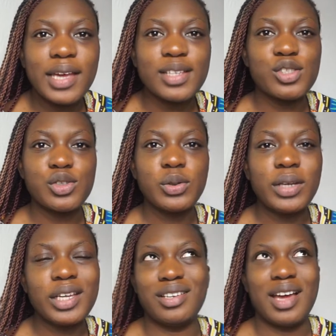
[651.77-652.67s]
It's too
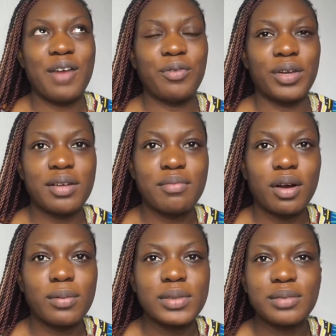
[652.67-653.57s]
late in our African
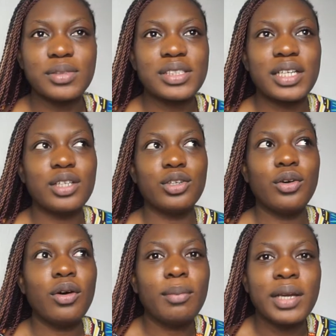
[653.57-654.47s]
moms. And I'm just like,
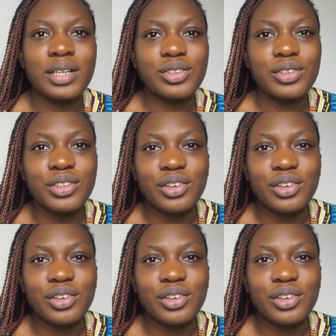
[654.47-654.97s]
I'm an adult,